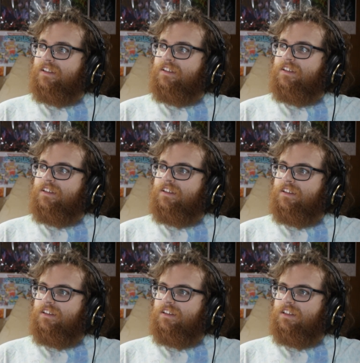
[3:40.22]

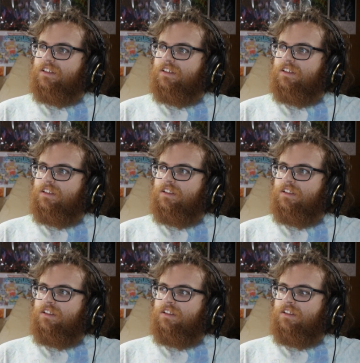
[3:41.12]

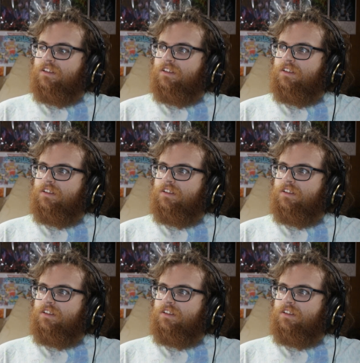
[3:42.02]
Nothing is said.